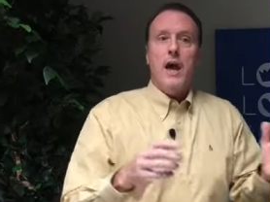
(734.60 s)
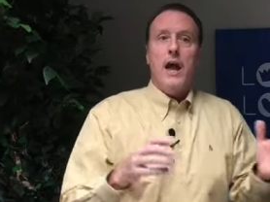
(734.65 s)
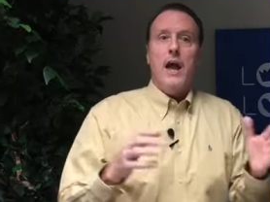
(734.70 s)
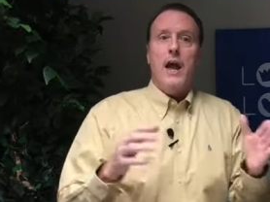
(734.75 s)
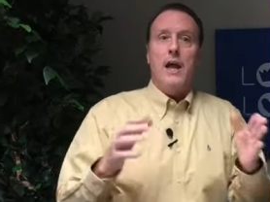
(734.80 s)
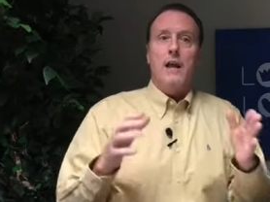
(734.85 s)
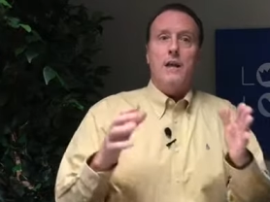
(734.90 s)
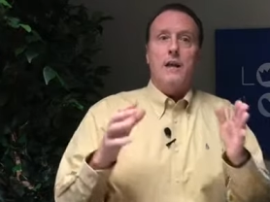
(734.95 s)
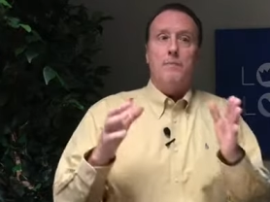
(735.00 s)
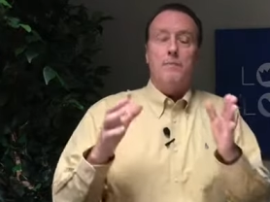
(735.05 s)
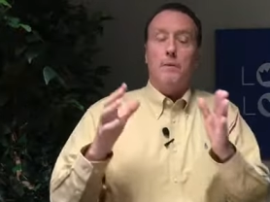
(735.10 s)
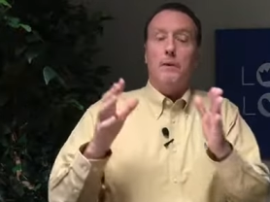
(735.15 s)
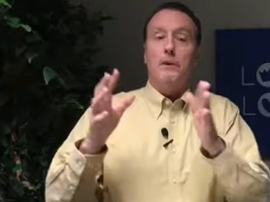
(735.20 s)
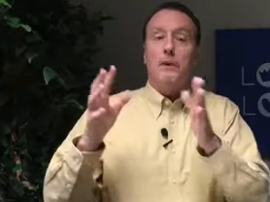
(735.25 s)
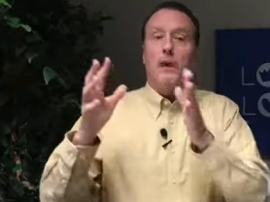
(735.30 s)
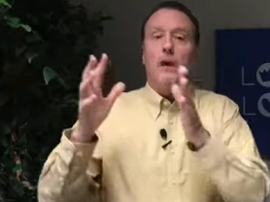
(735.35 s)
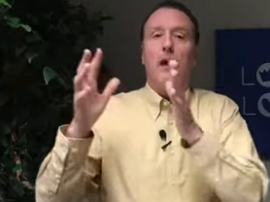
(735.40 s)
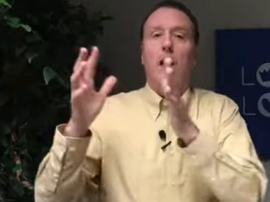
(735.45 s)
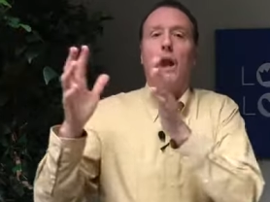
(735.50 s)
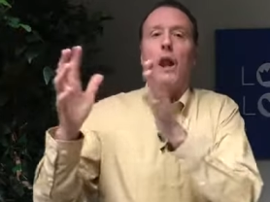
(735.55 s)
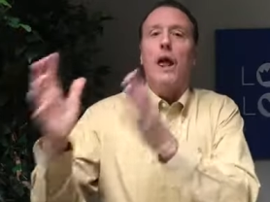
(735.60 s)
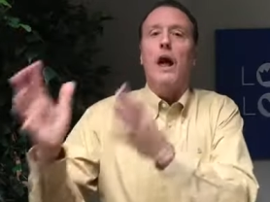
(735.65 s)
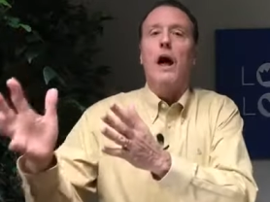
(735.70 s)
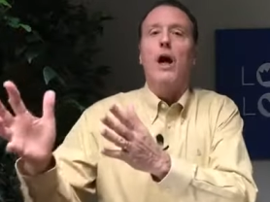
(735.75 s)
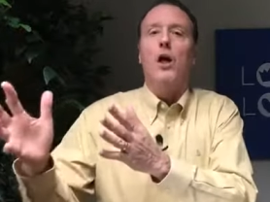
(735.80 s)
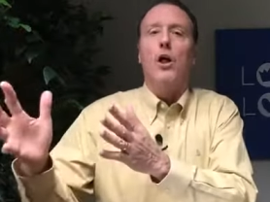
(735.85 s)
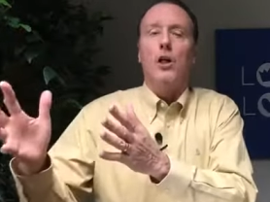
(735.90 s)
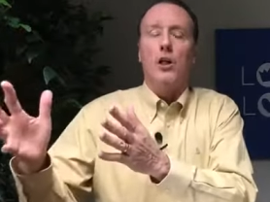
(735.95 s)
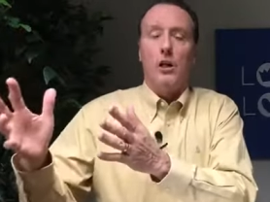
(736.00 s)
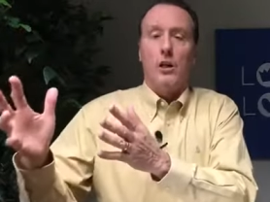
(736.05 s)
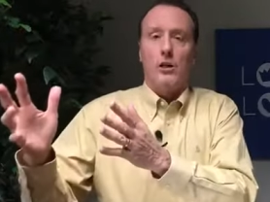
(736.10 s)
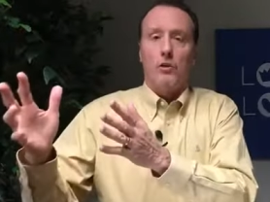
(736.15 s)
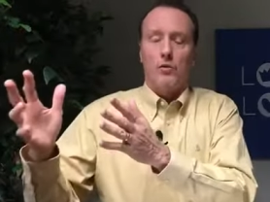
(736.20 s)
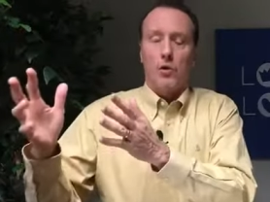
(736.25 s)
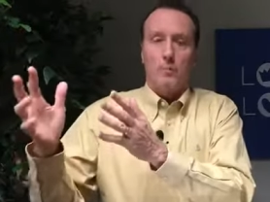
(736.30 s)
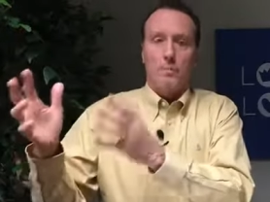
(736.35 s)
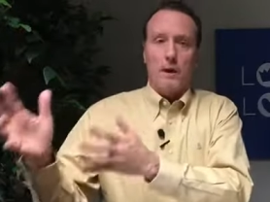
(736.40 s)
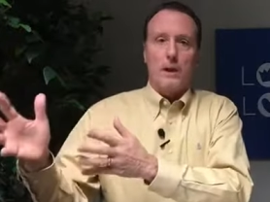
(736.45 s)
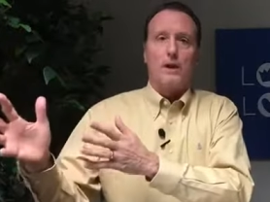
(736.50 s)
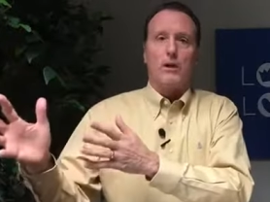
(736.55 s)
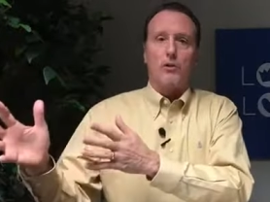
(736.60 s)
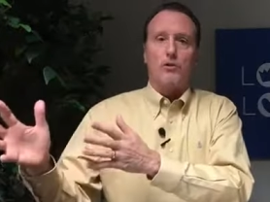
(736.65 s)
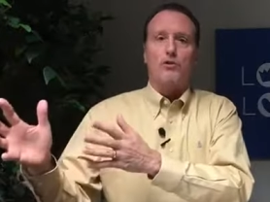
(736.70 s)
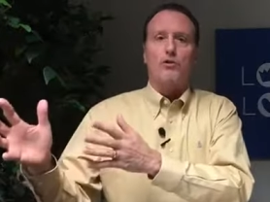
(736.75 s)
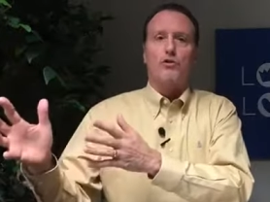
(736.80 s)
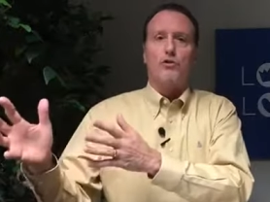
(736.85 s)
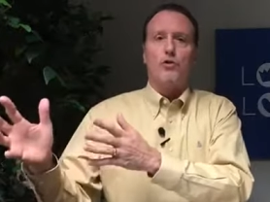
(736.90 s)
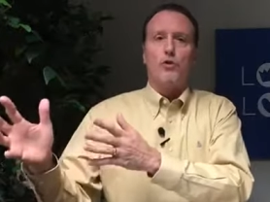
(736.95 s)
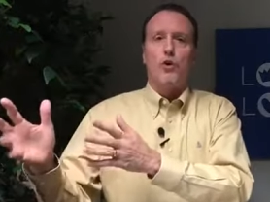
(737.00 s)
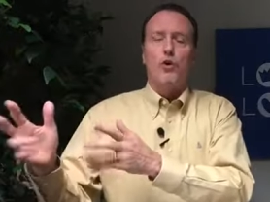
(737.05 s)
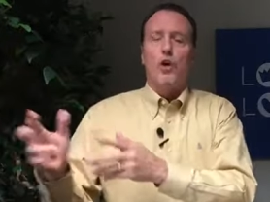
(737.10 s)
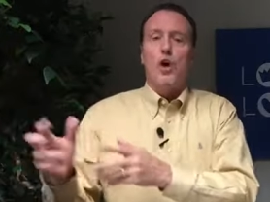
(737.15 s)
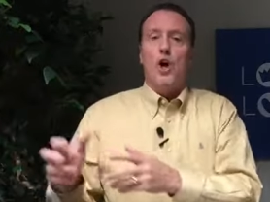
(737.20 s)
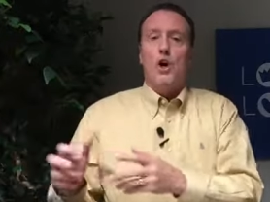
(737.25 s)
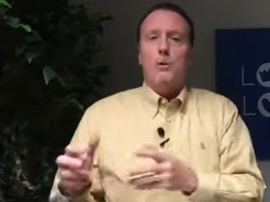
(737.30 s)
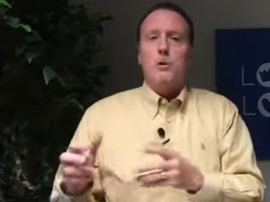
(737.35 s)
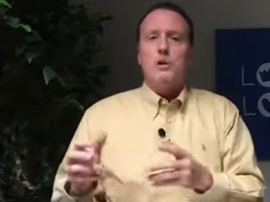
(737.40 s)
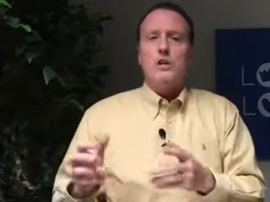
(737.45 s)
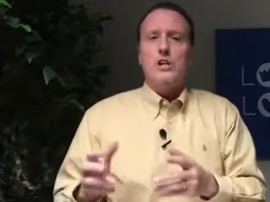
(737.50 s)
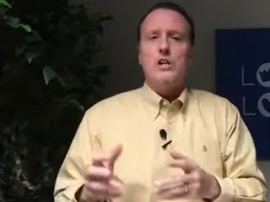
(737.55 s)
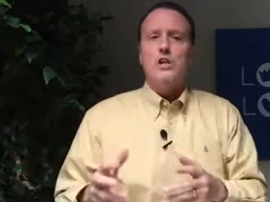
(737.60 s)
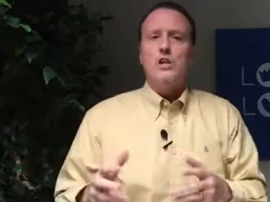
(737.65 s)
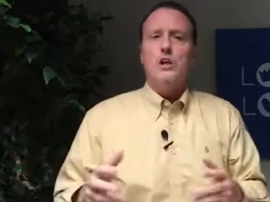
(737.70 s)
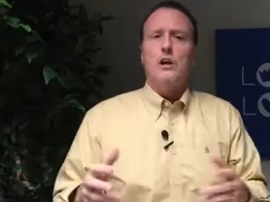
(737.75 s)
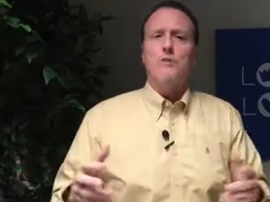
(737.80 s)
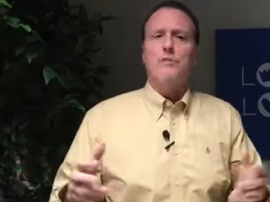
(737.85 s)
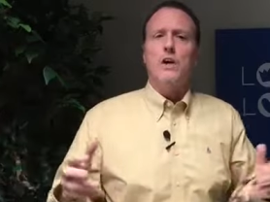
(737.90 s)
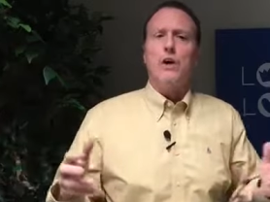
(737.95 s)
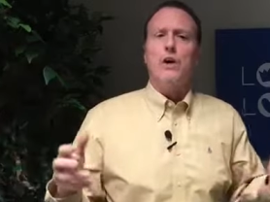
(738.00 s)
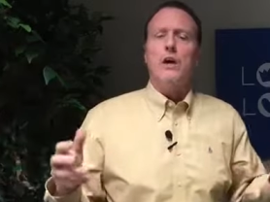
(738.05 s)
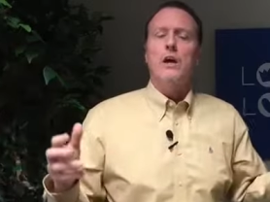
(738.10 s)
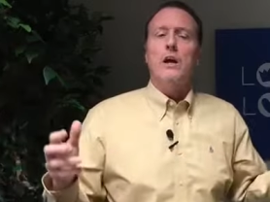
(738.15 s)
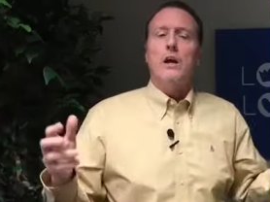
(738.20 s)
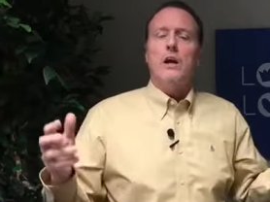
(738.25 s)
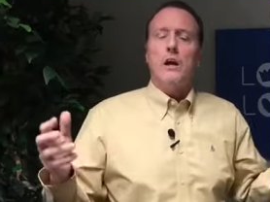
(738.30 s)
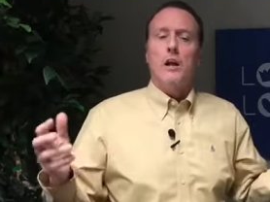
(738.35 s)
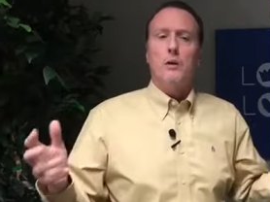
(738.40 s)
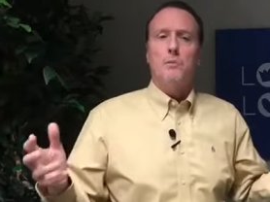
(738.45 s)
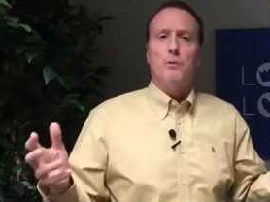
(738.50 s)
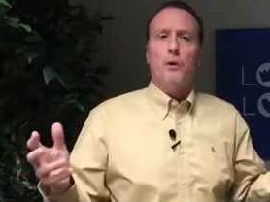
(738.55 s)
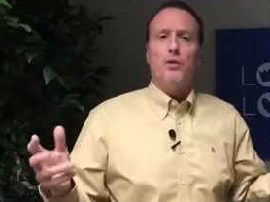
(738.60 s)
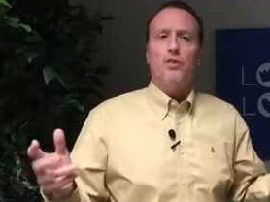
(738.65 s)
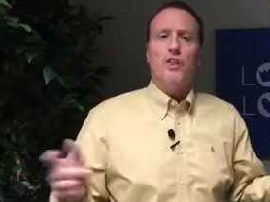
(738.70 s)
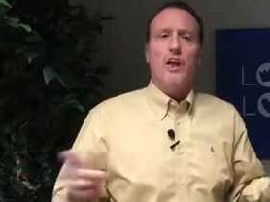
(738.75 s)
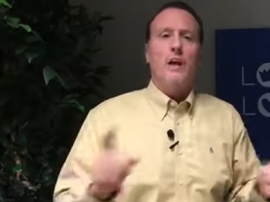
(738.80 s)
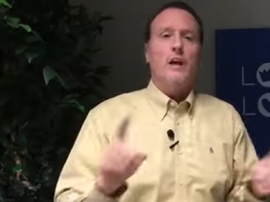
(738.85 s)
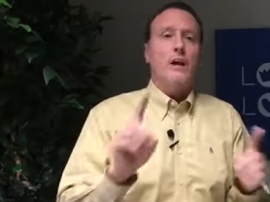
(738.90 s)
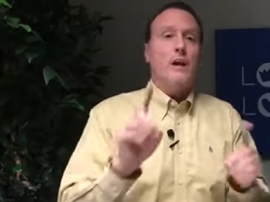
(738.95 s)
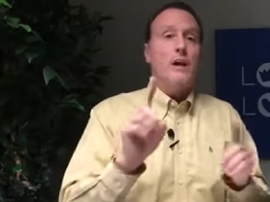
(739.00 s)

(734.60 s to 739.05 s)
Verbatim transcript: And but the Hillel rabbinical school was teaching a very liberal thing.